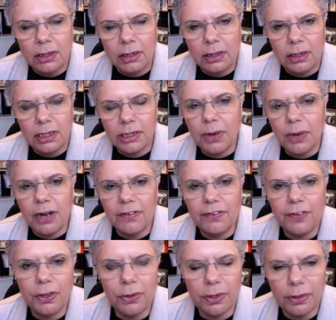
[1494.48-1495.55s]
And that's what I
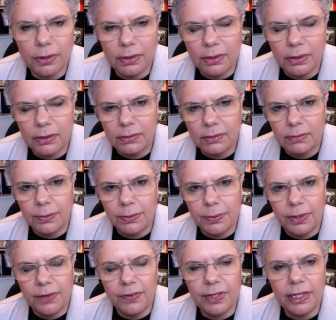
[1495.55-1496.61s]
felt when
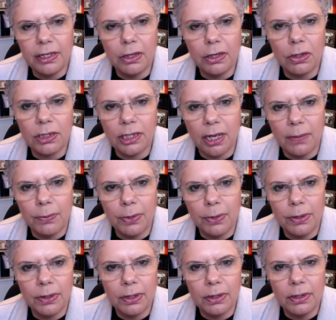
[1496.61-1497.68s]
everything locked up,
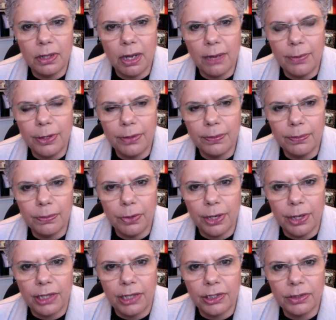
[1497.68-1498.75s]
when the library at
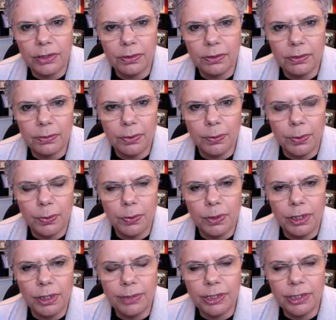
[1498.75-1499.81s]
Monash, when we were
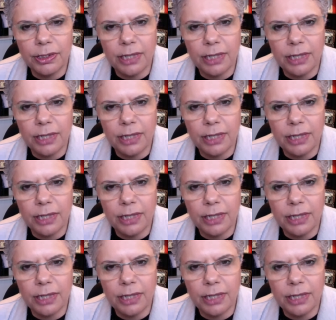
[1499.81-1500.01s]
limited